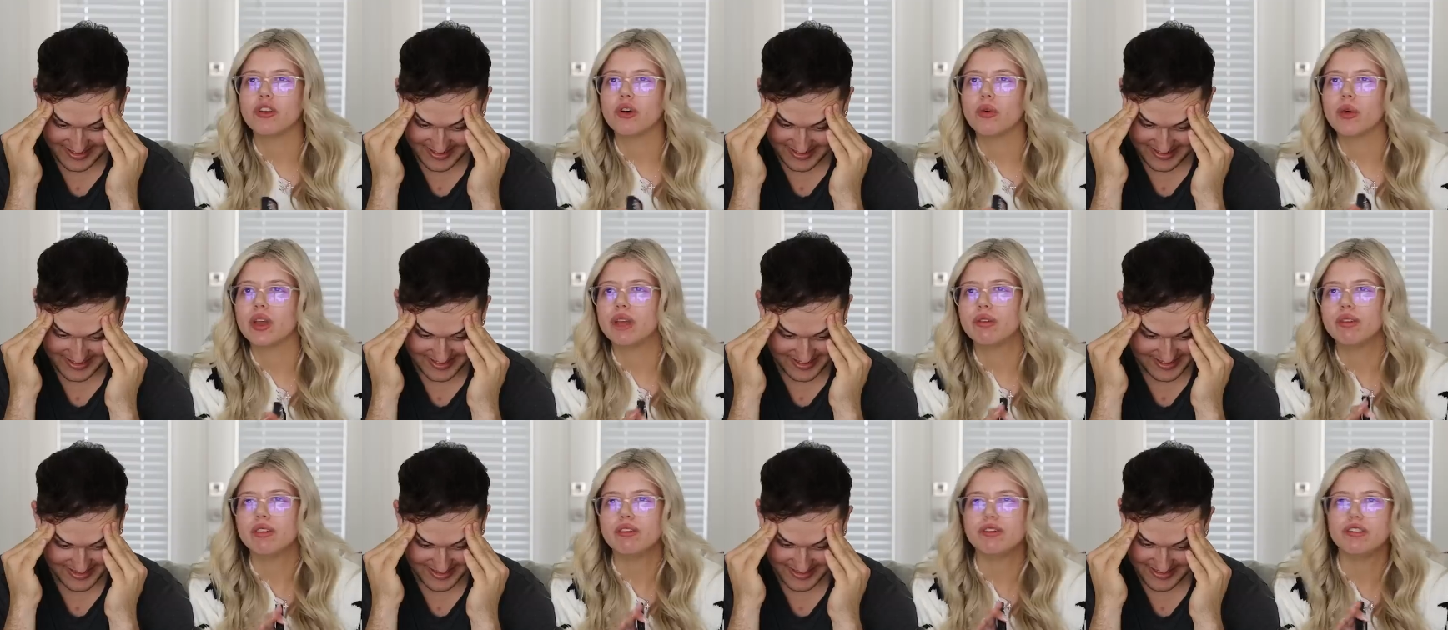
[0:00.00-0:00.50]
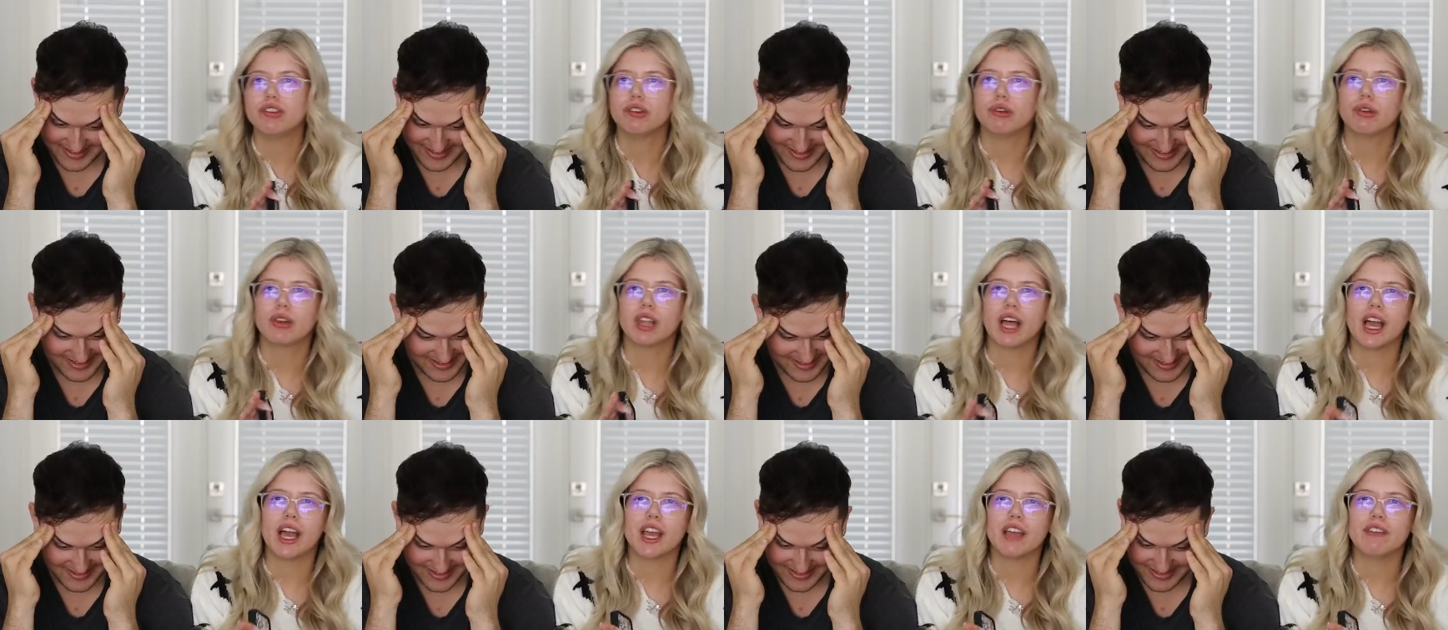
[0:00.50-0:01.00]
Speaker 1: the way we view
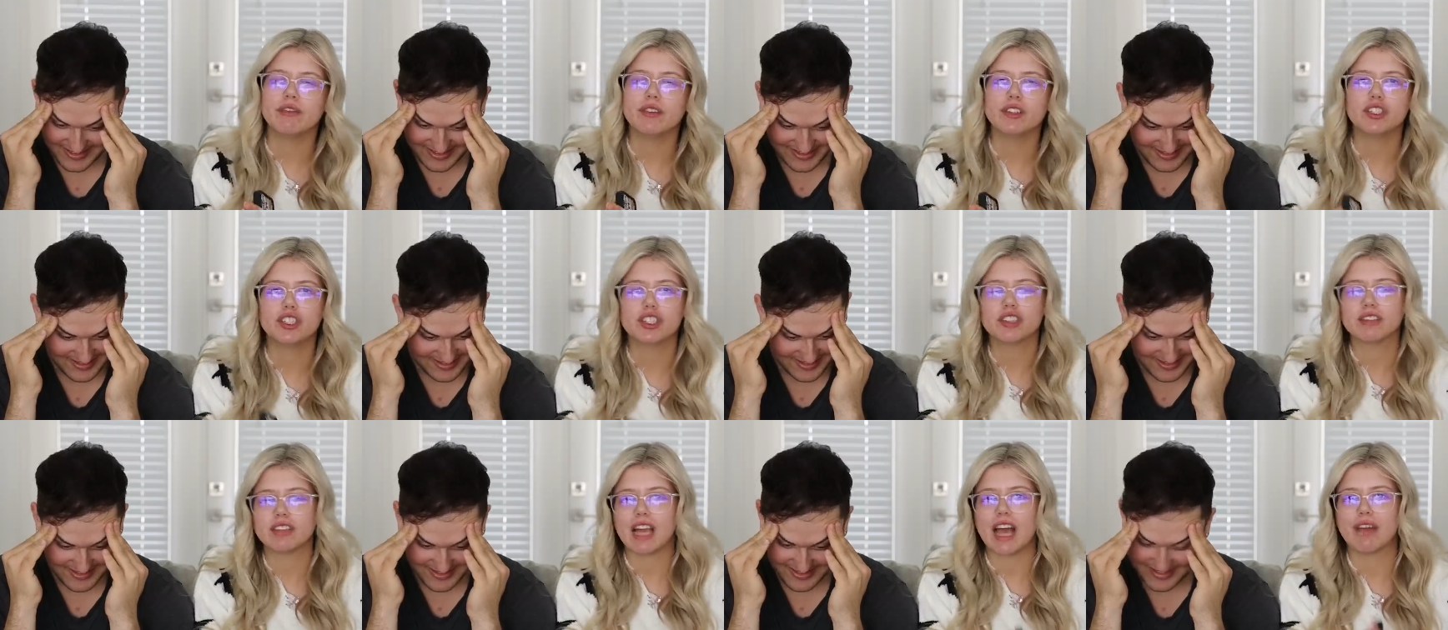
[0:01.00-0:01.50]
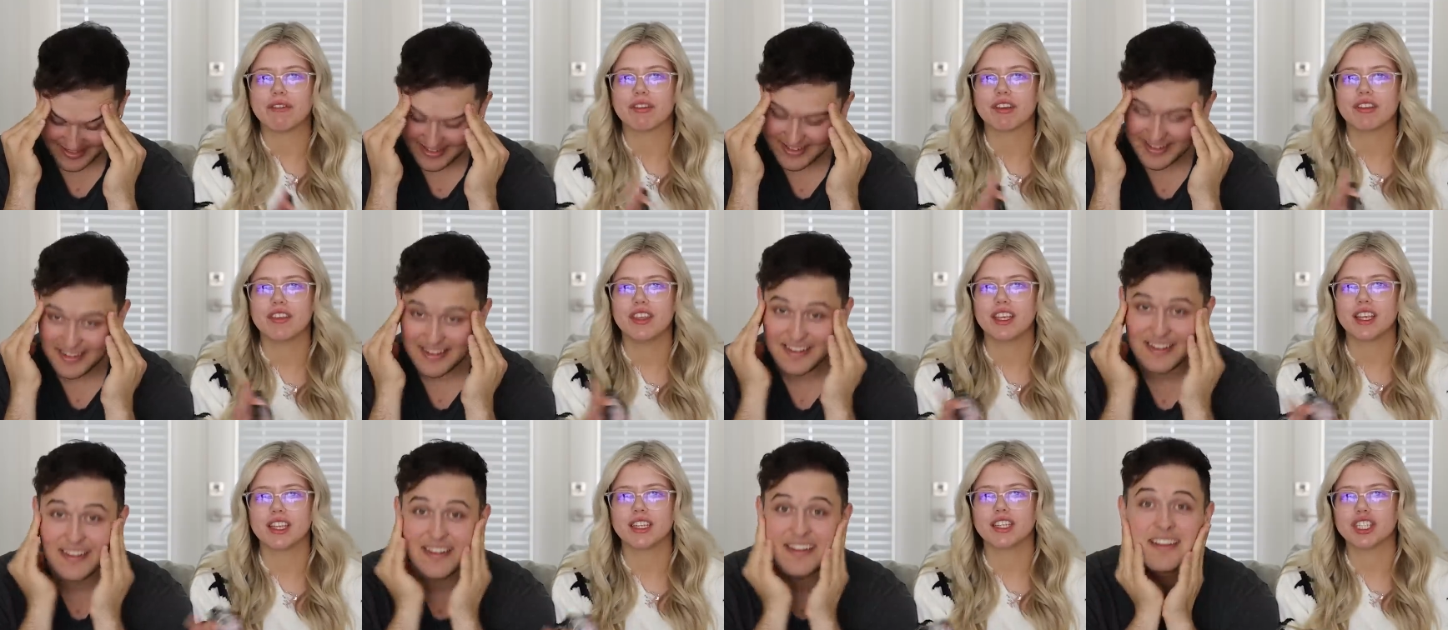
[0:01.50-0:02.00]
life, and just
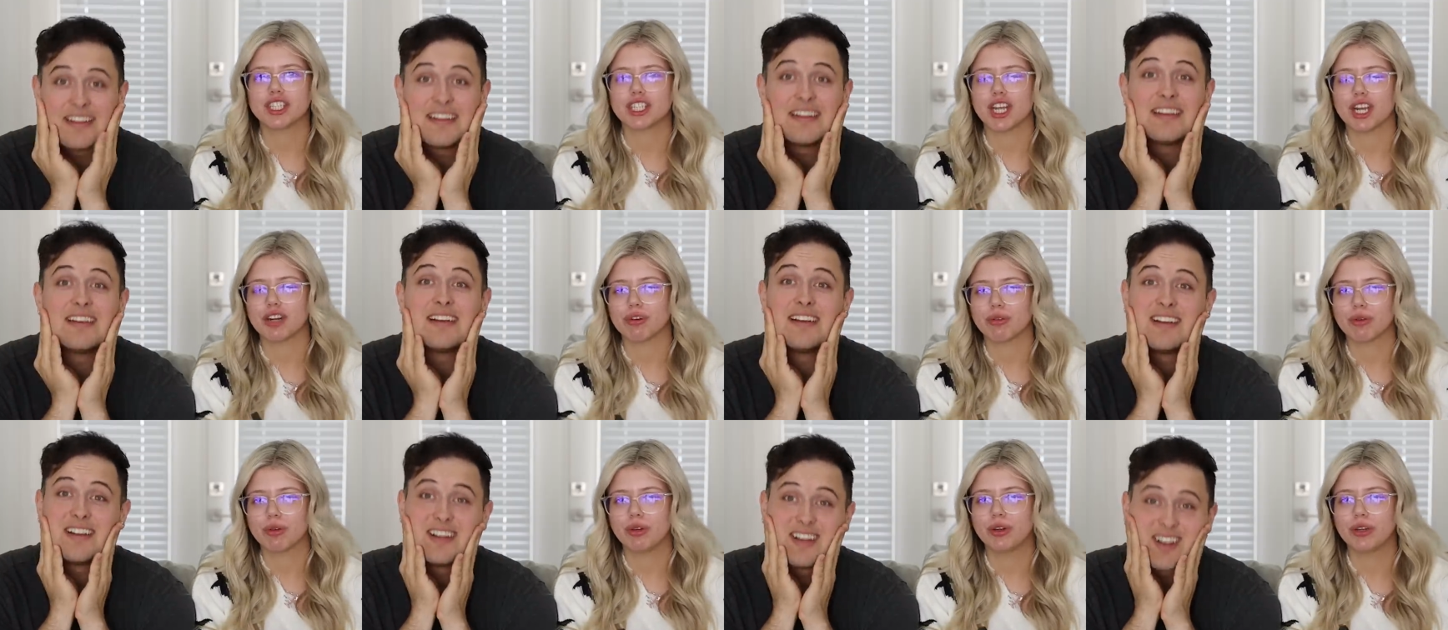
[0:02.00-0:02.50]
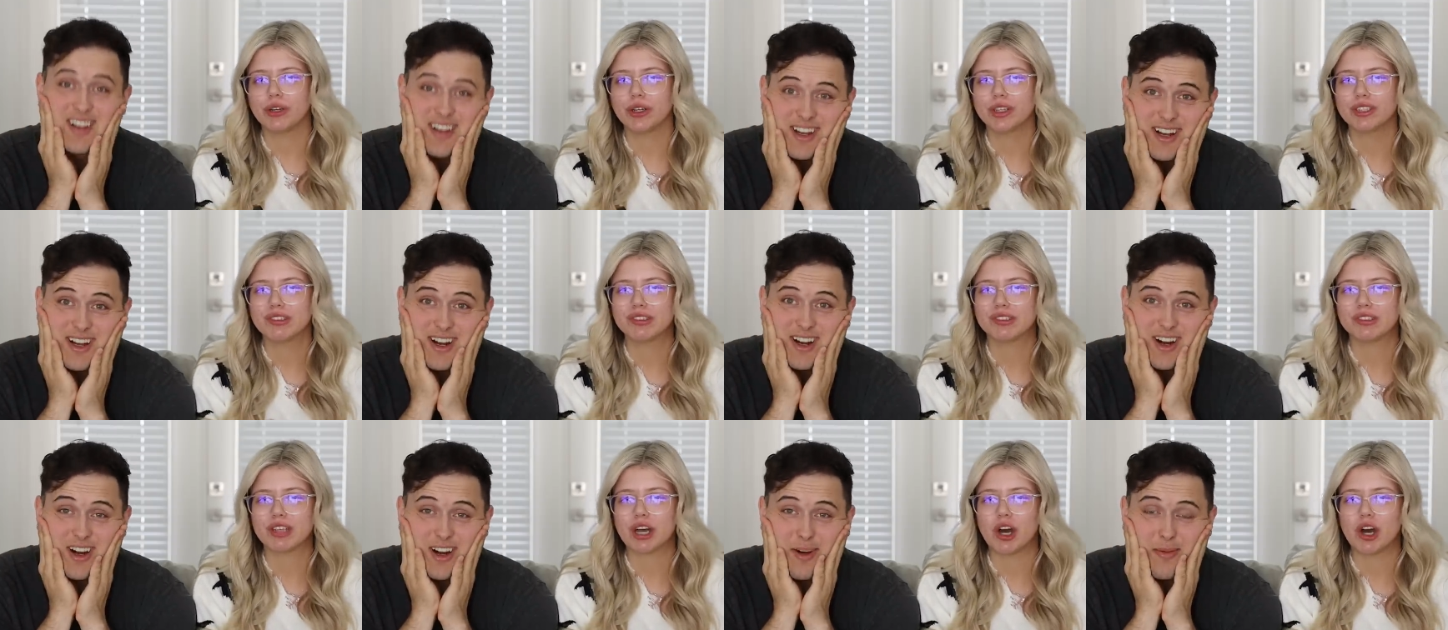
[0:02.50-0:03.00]
everything in general. Oh,
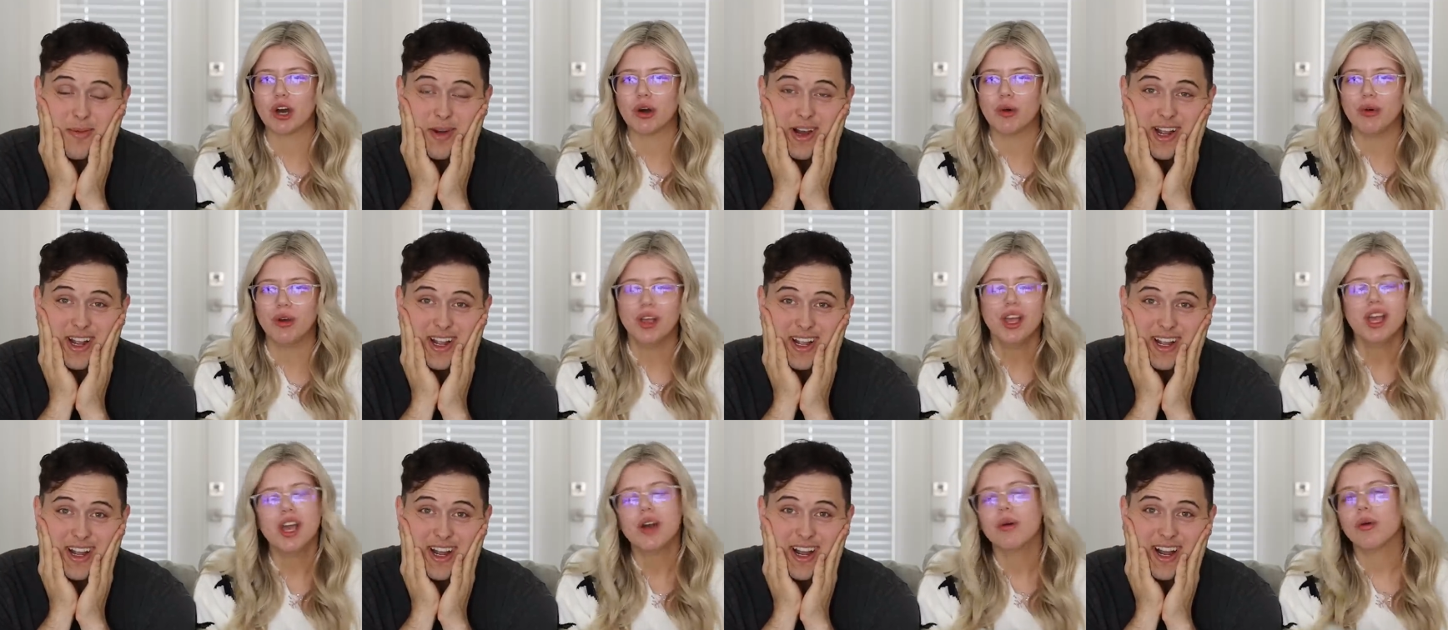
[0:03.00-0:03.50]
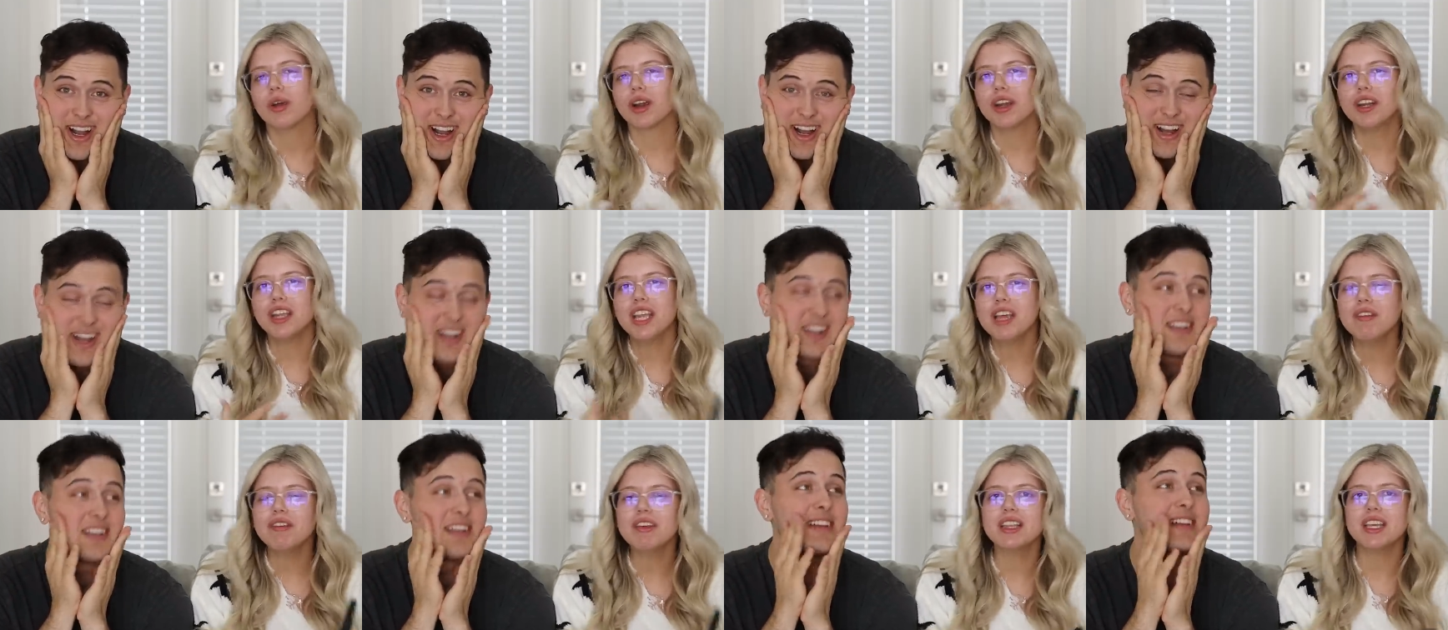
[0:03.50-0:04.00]
so oh, we're gonna
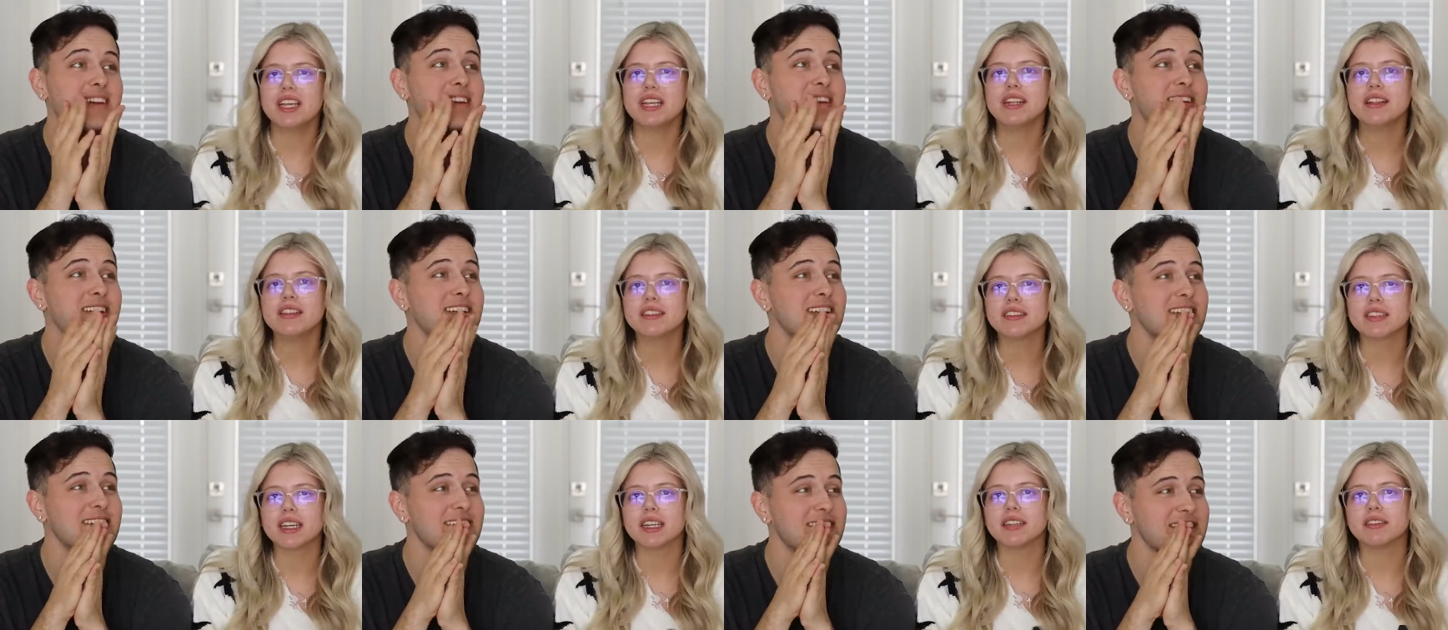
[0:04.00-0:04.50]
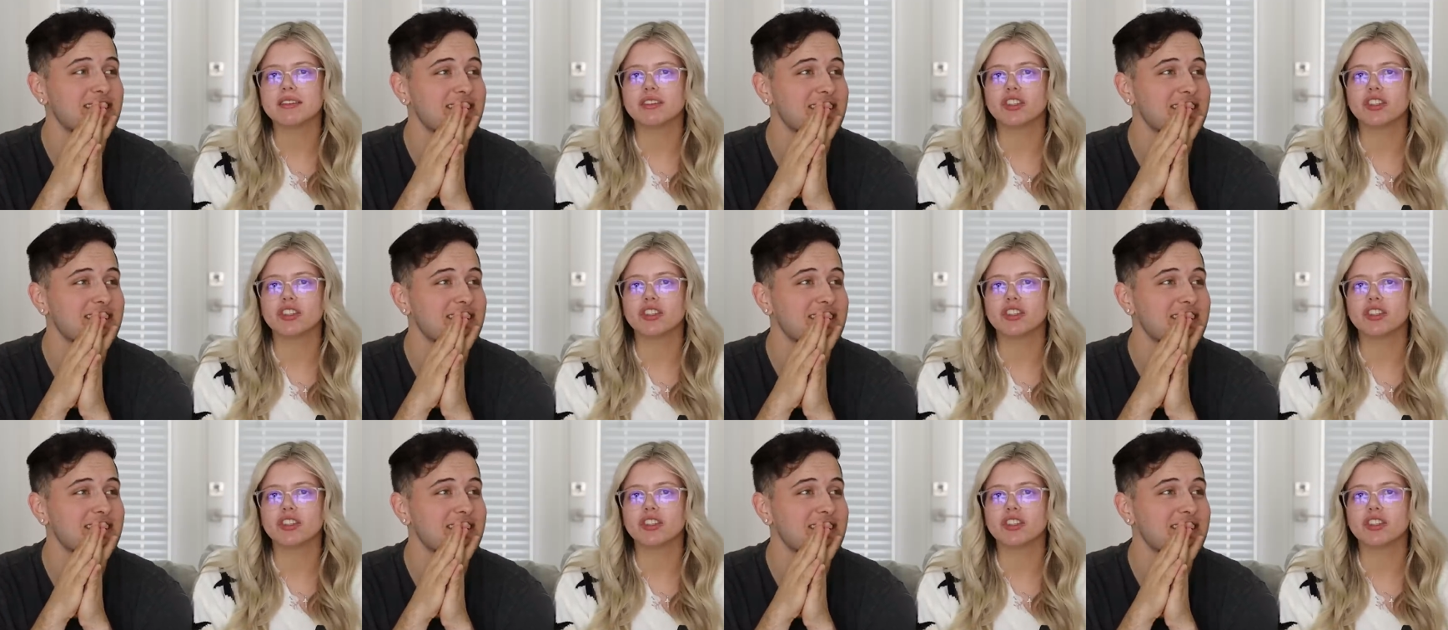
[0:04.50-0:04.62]
give you the inside